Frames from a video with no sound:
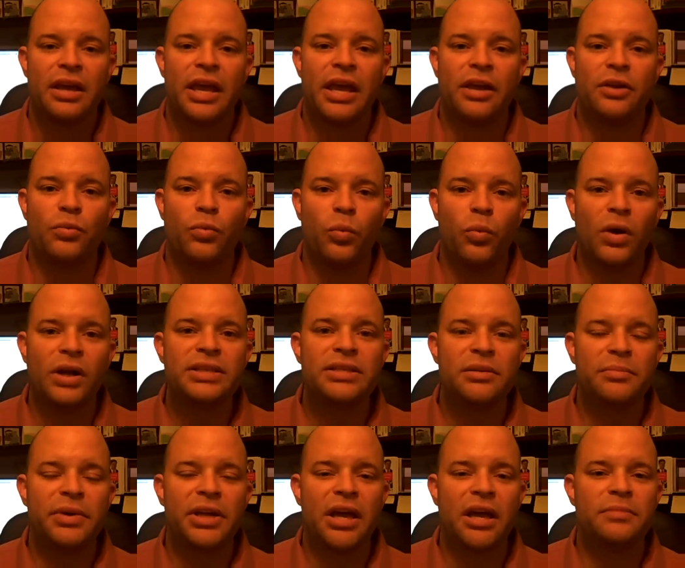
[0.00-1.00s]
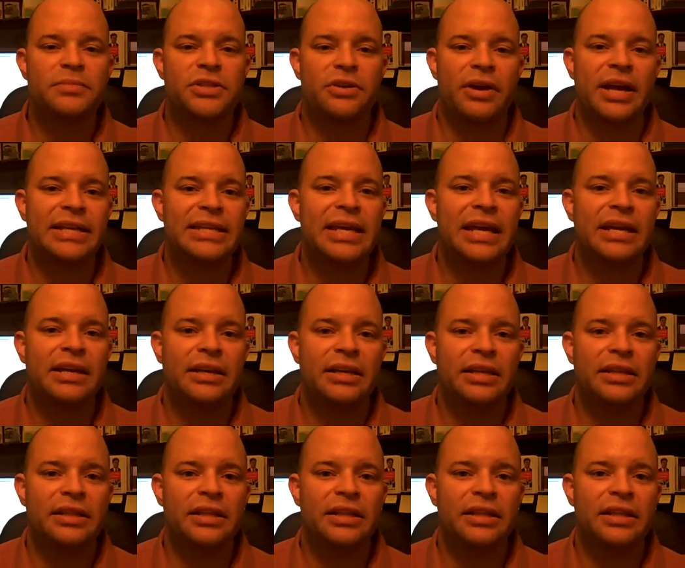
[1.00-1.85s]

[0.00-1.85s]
And once it becomes their identity,